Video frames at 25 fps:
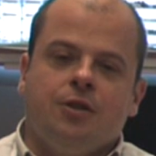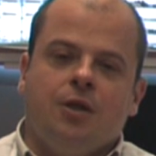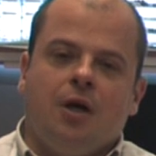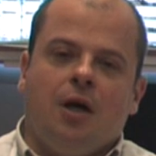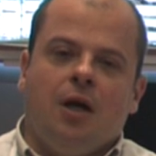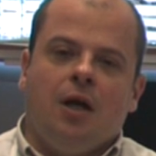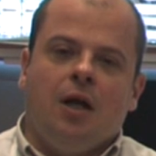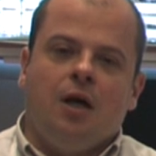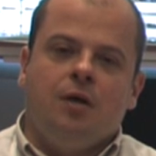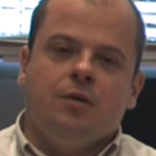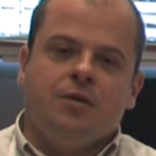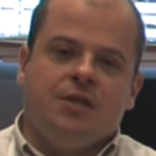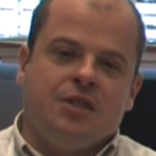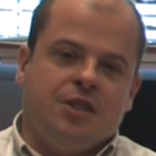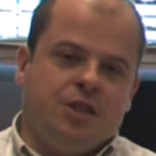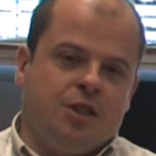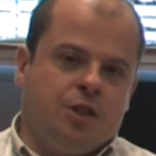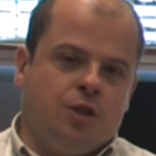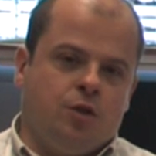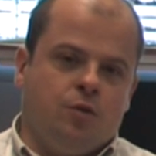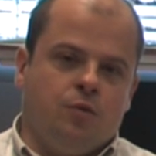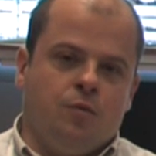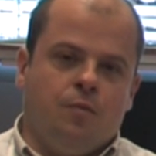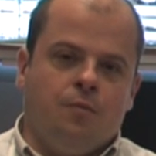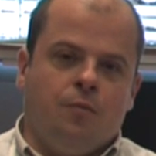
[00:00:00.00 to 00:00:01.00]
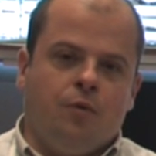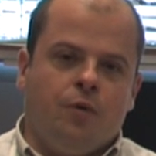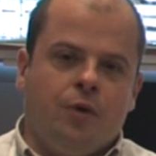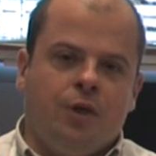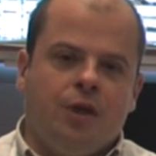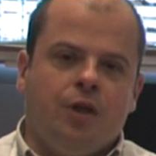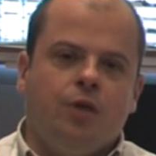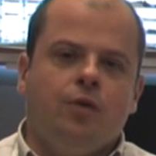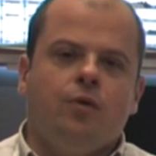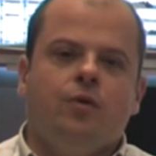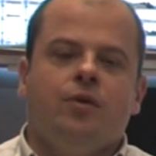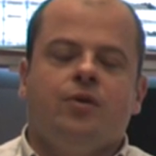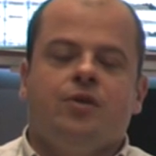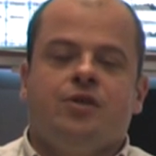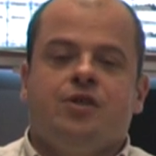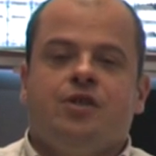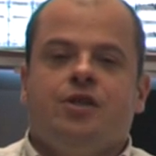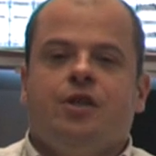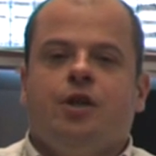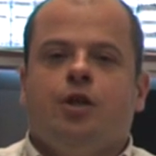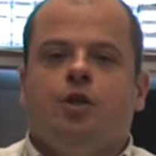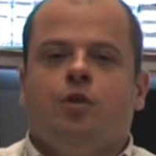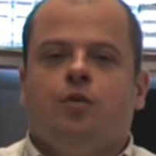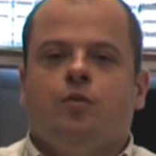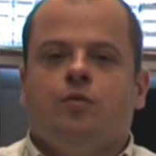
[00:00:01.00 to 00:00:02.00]
allows us to monitor the
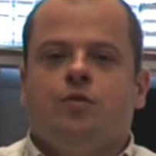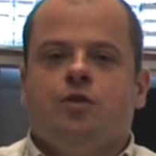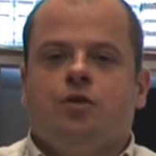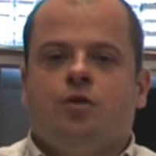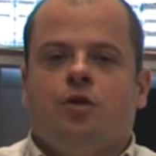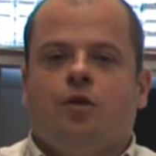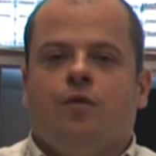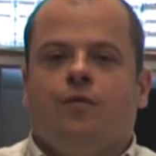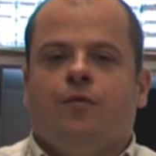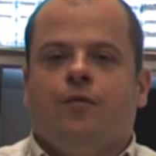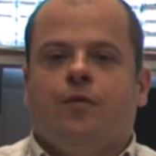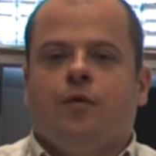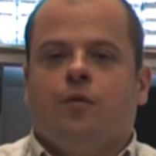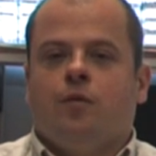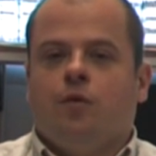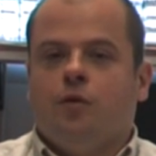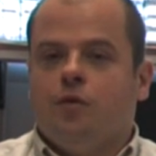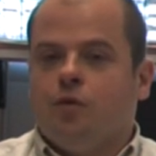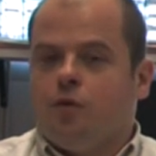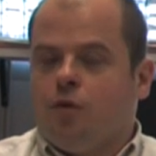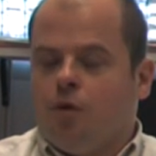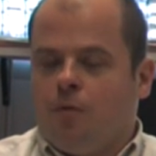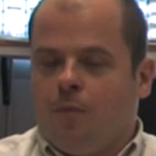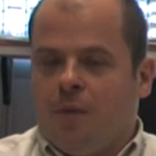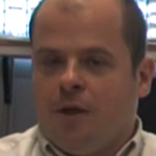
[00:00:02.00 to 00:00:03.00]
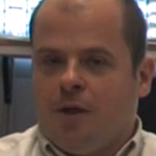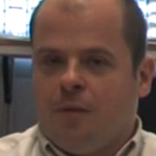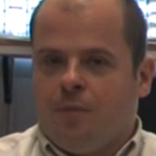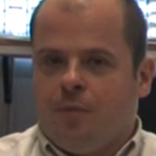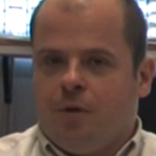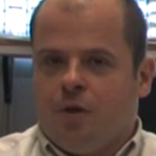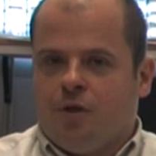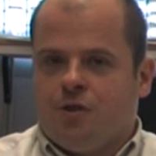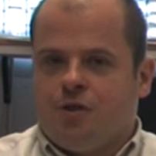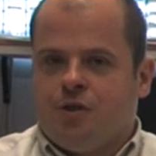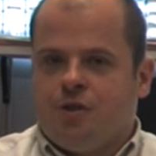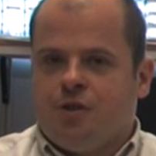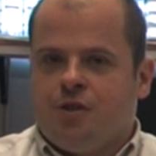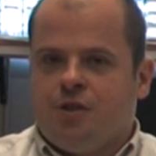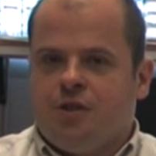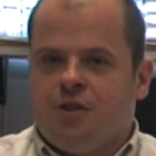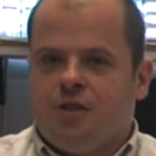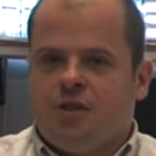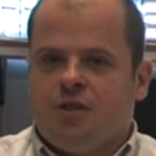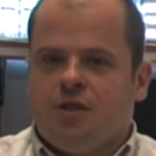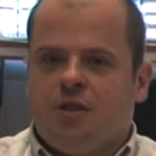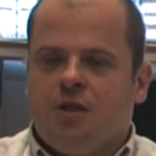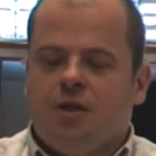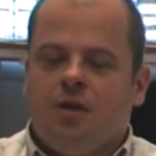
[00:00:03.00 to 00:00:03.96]
status of the control plane processes,